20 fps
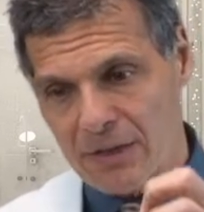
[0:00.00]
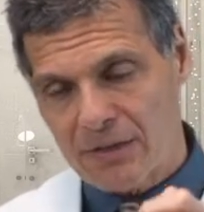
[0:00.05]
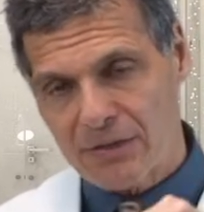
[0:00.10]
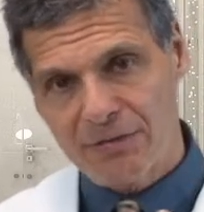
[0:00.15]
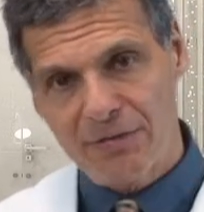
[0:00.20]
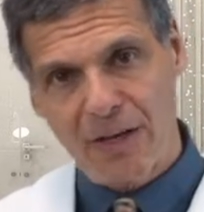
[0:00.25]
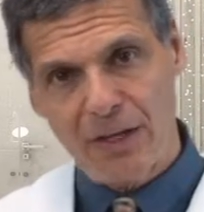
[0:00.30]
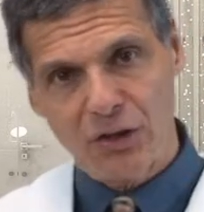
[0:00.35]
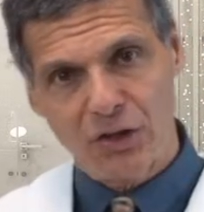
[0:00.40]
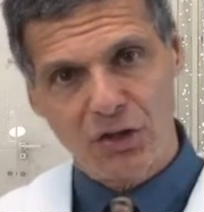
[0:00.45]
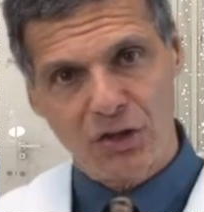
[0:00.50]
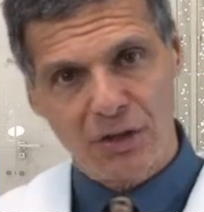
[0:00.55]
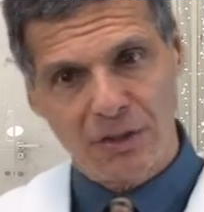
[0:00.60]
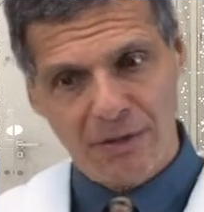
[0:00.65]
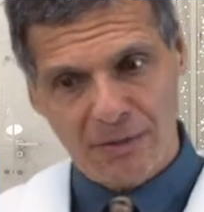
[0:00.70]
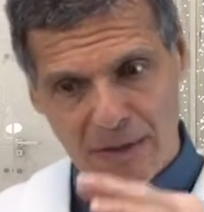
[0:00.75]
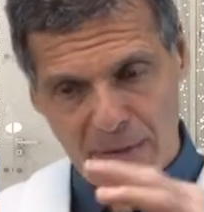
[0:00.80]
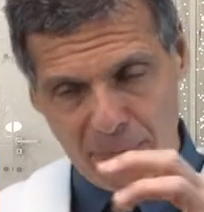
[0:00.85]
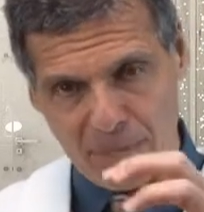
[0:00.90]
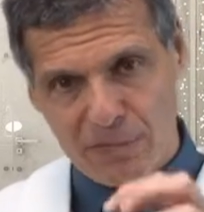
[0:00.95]

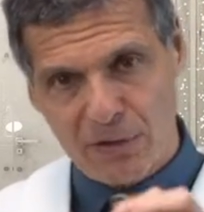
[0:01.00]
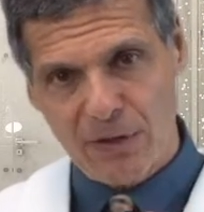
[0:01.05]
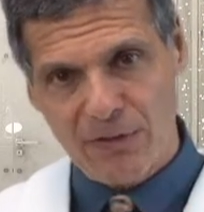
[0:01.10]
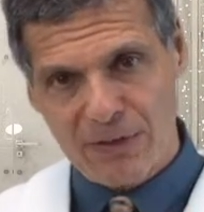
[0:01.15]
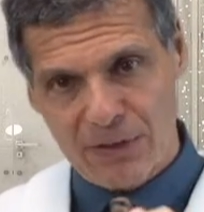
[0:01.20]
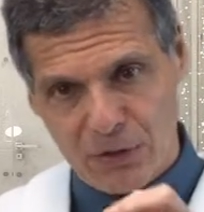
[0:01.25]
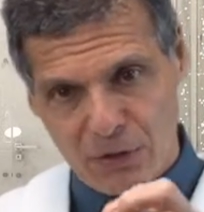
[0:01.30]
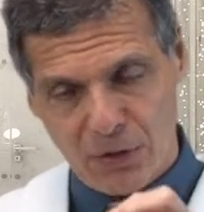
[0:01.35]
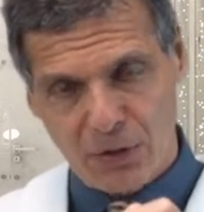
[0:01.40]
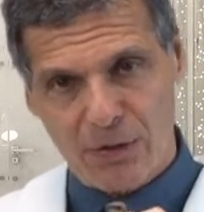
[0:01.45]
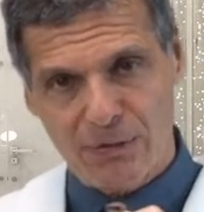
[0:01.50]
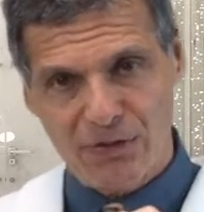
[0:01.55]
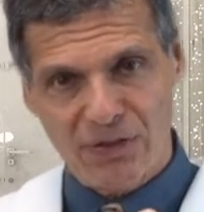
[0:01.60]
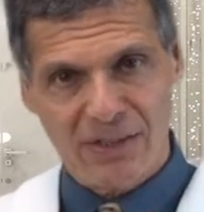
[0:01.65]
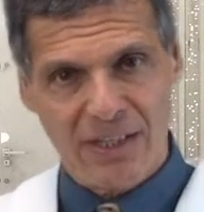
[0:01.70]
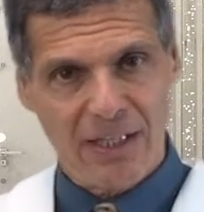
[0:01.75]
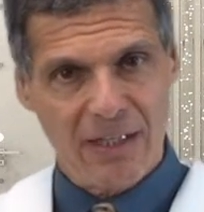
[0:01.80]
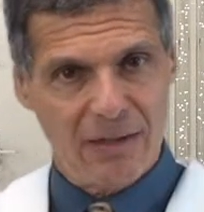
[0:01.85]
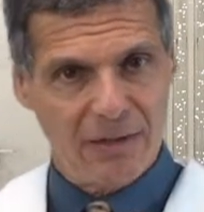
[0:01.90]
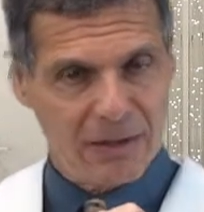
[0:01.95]
function, improving nerve
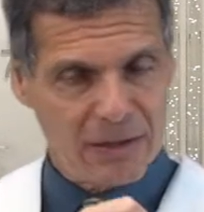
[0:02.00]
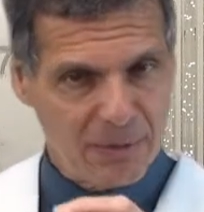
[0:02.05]
cell